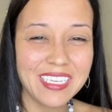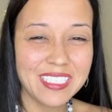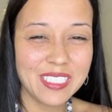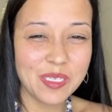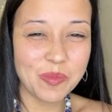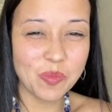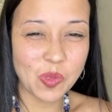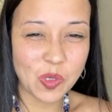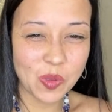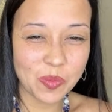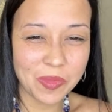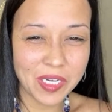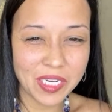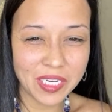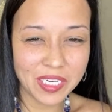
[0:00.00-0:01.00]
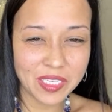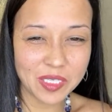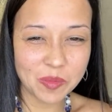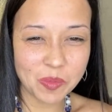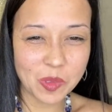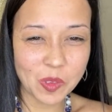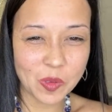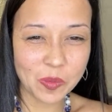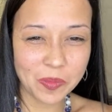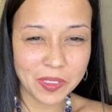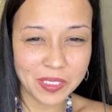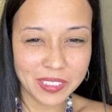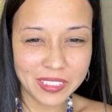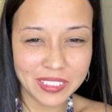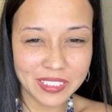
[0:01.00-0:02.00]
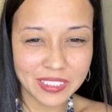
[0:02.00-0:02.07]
mermaid and the merman.